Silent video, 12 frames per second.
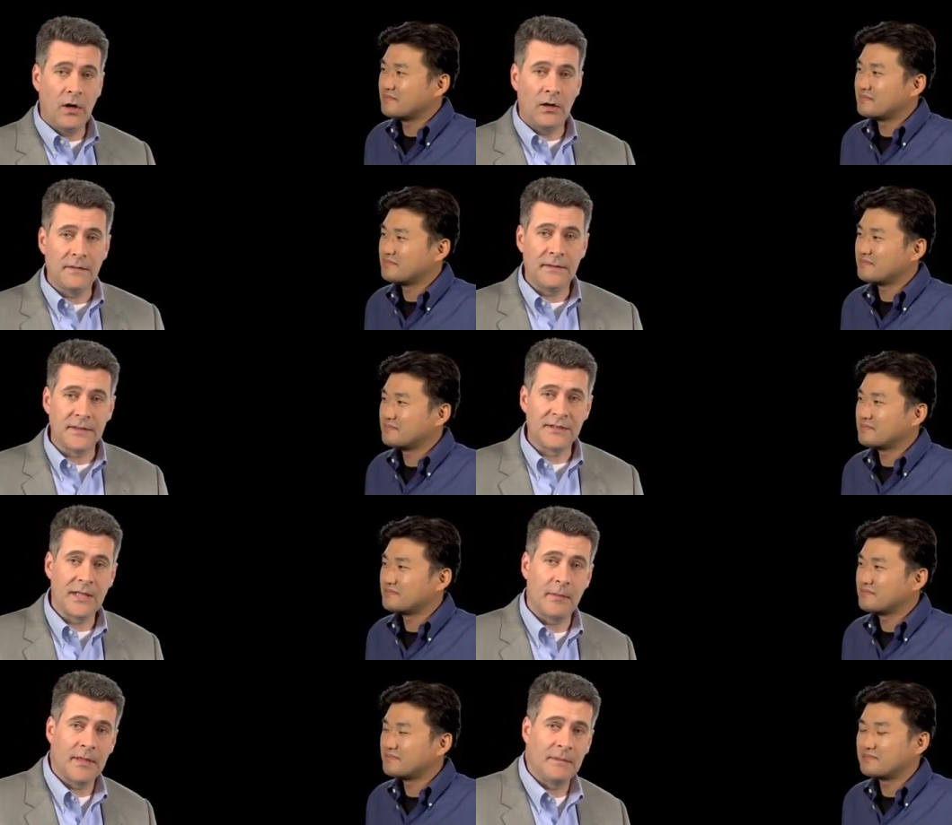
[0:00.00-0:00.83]
Speaker 1: got the
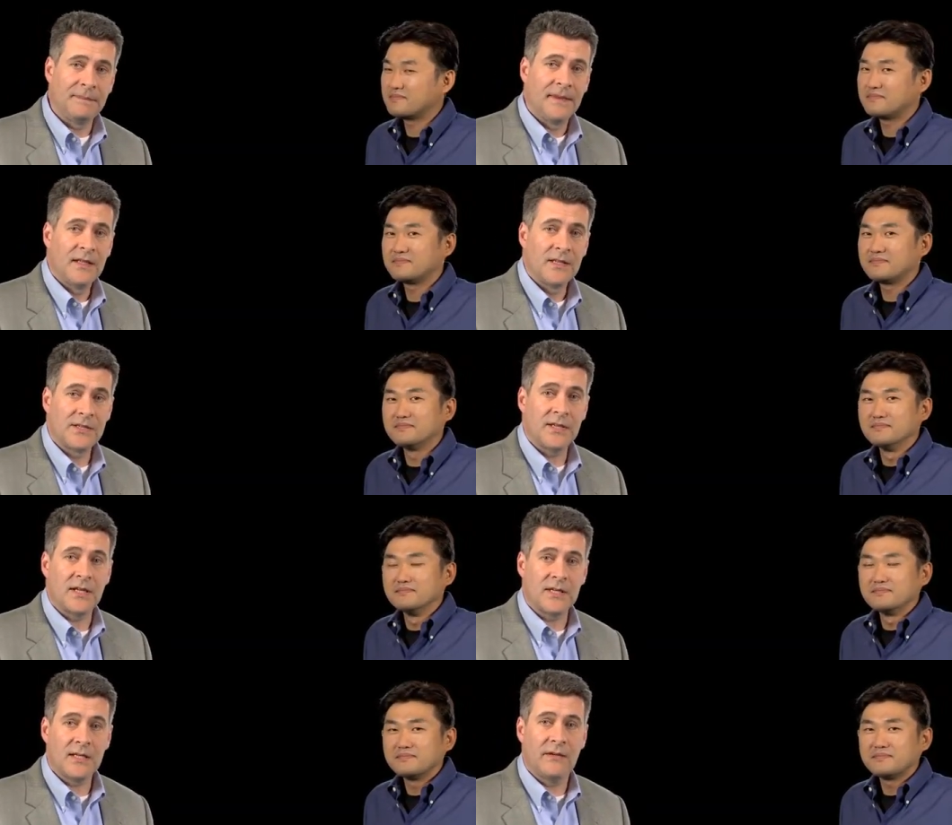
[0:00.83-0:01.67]
Summit
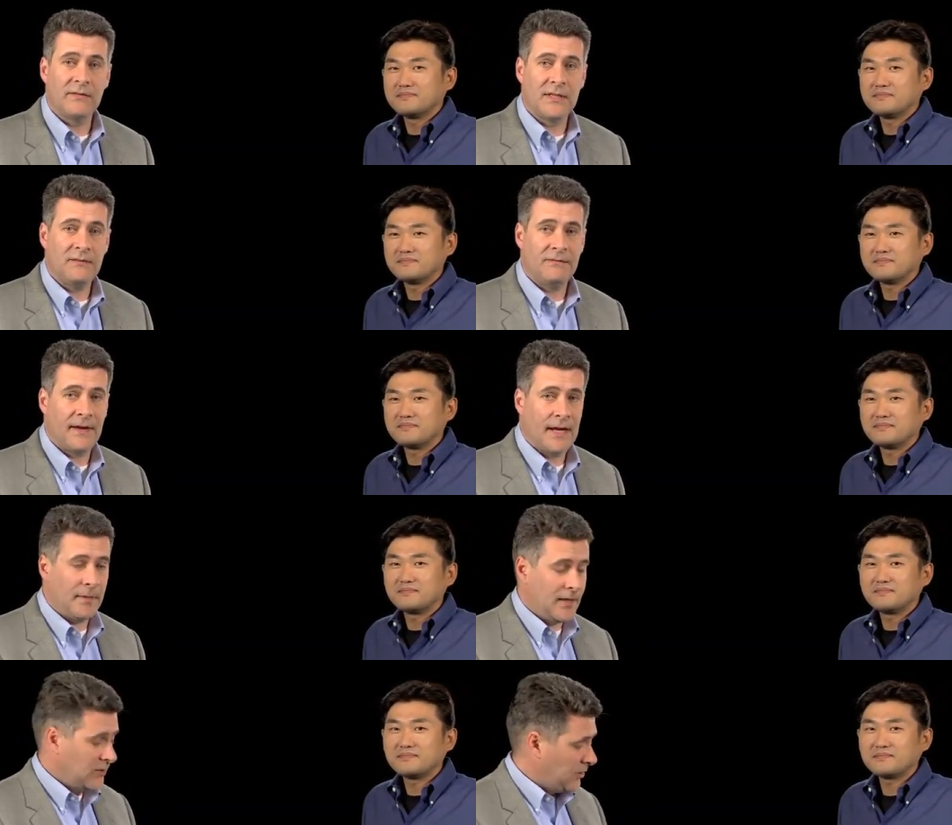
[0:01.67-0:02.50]
670
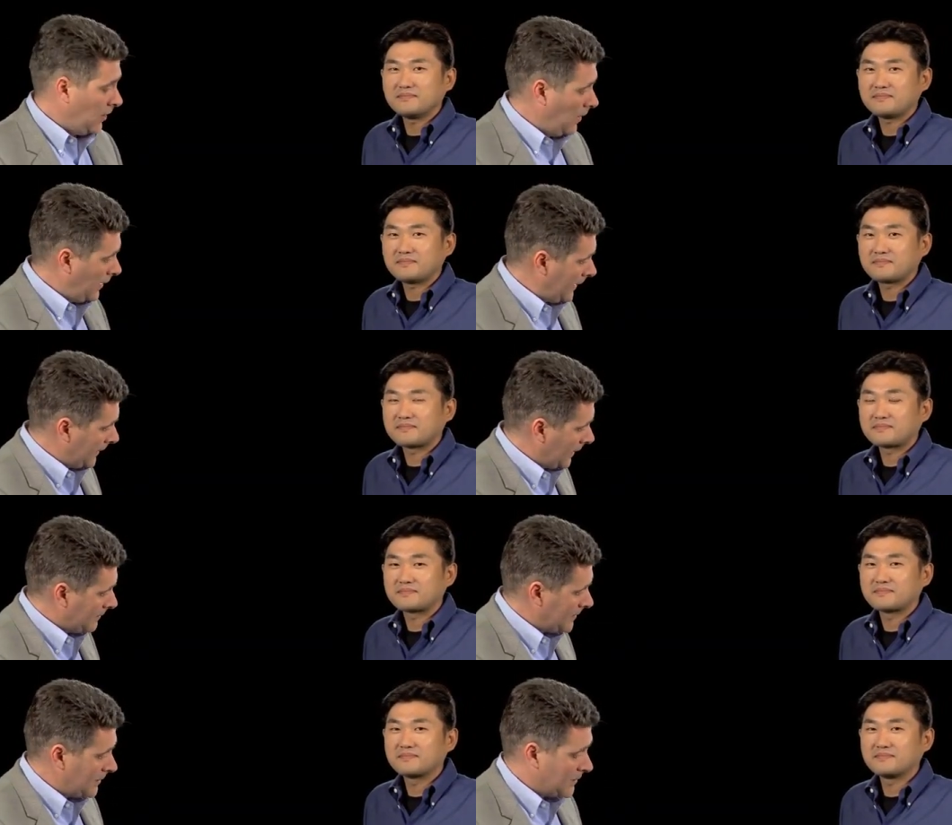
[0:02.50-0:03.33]
family. As you heard, it
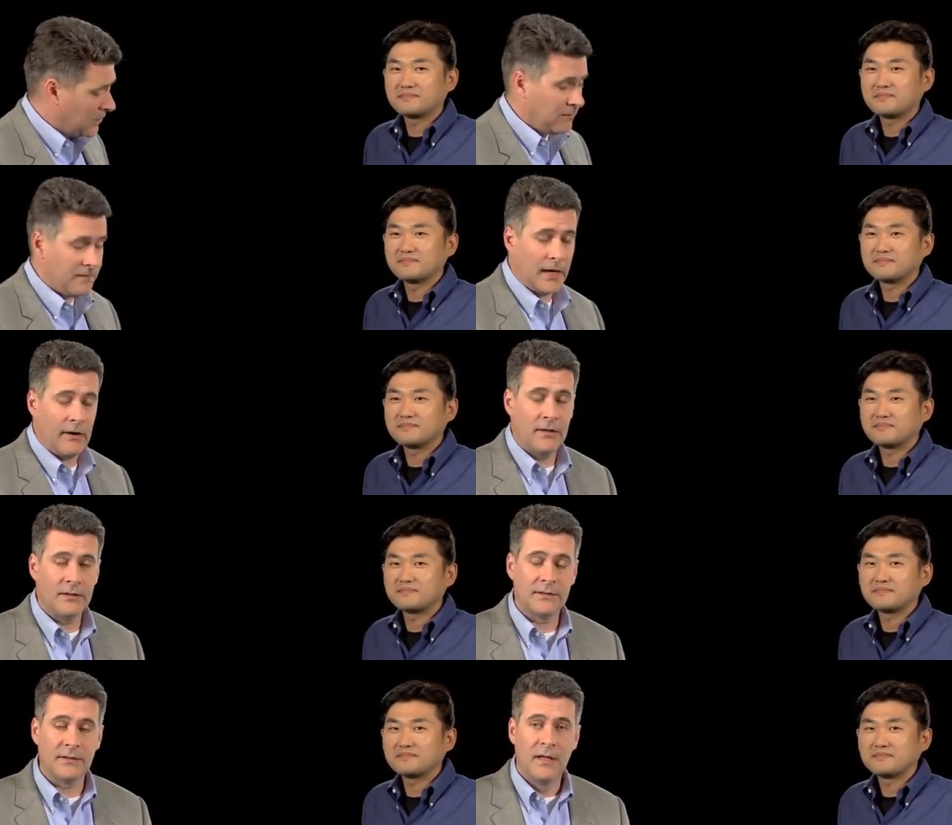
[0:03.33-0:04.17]
comes in two
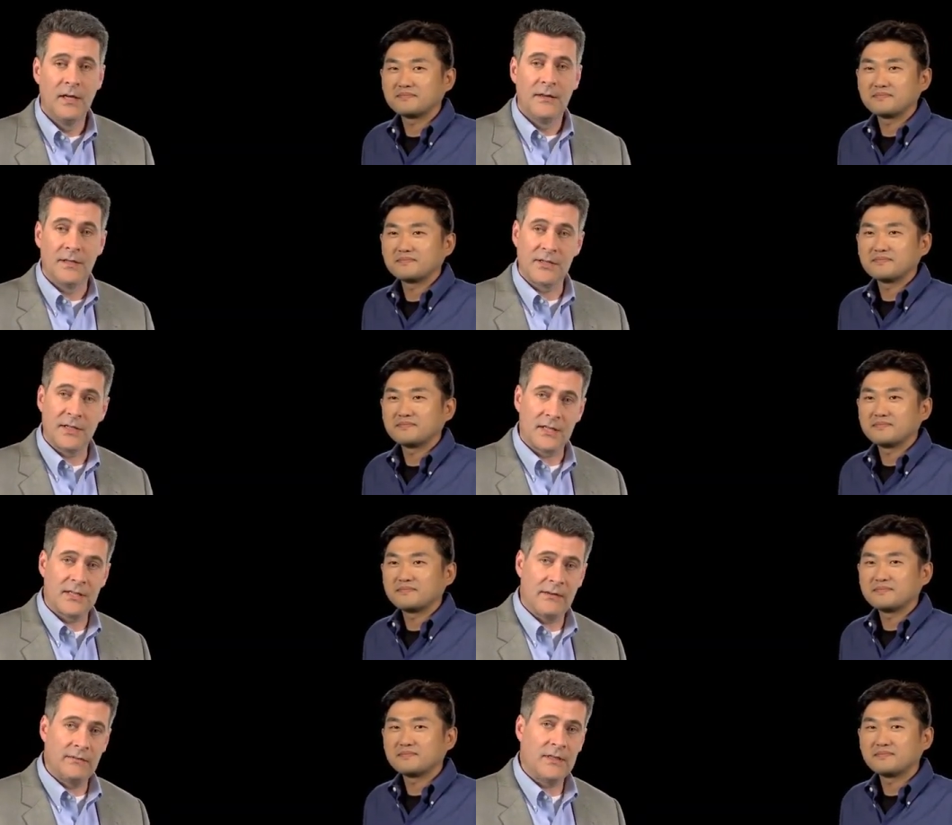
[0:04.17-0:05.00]
variants the
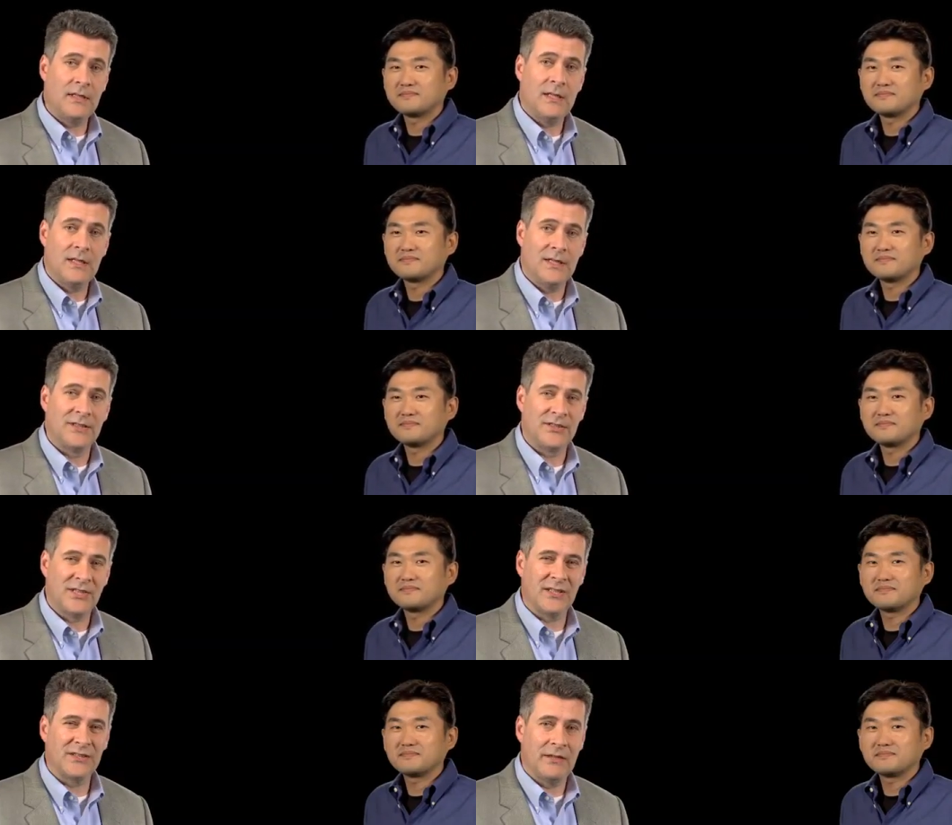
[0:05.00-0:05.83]
670 and the
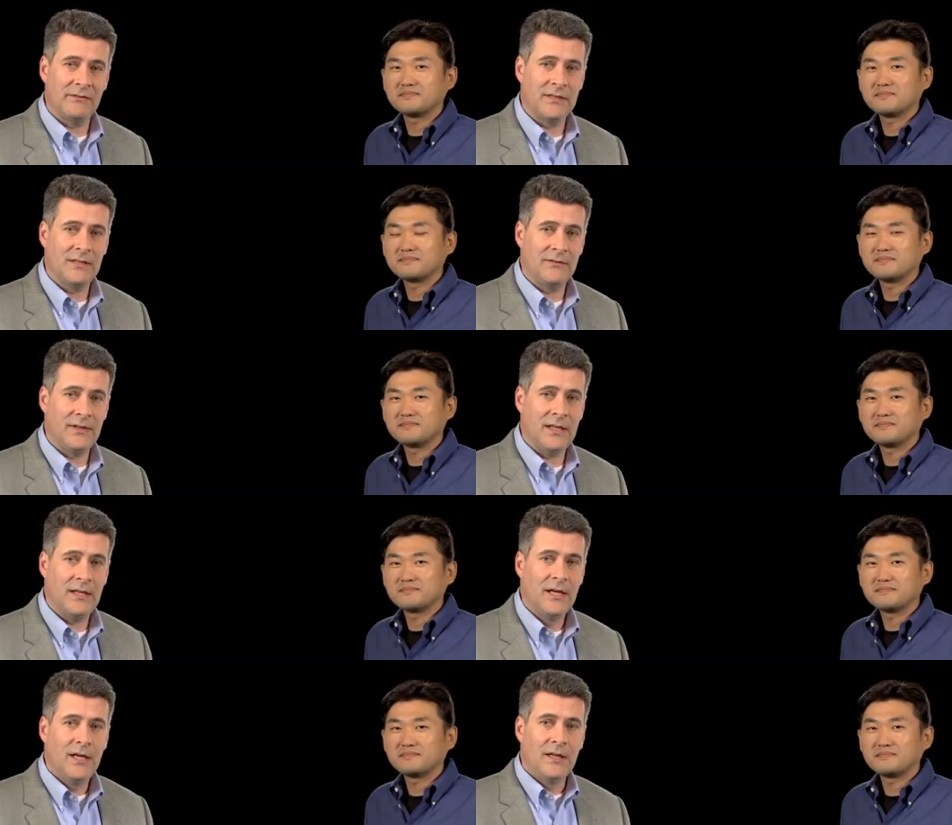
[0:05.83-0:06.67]

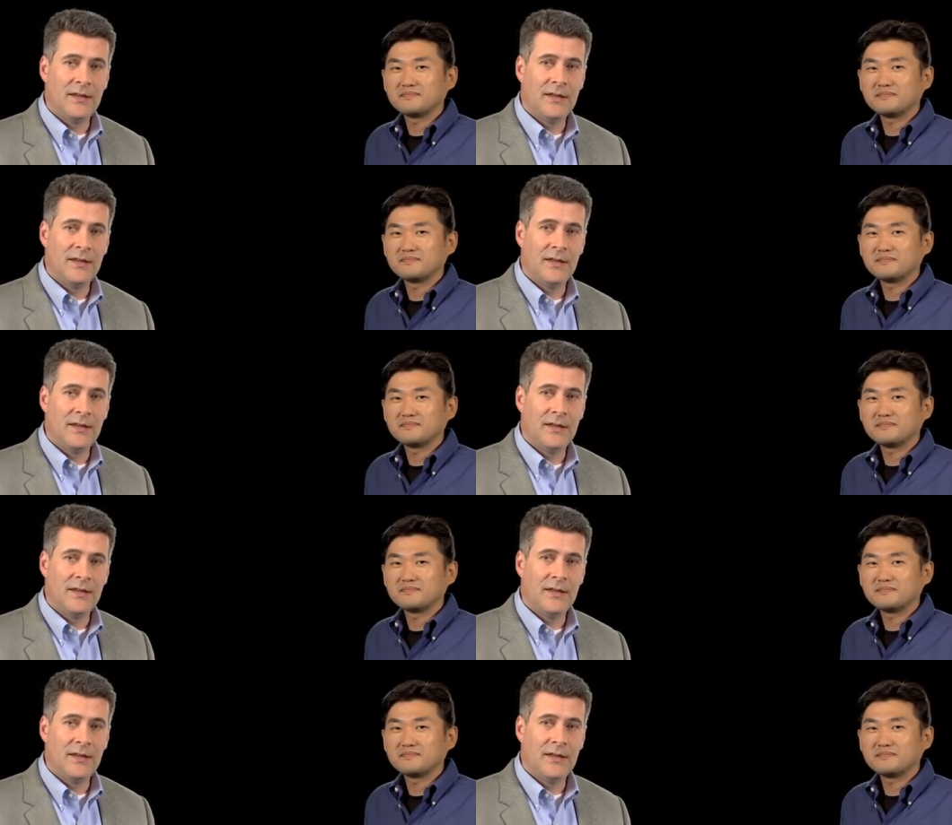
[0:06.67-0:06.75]
670V.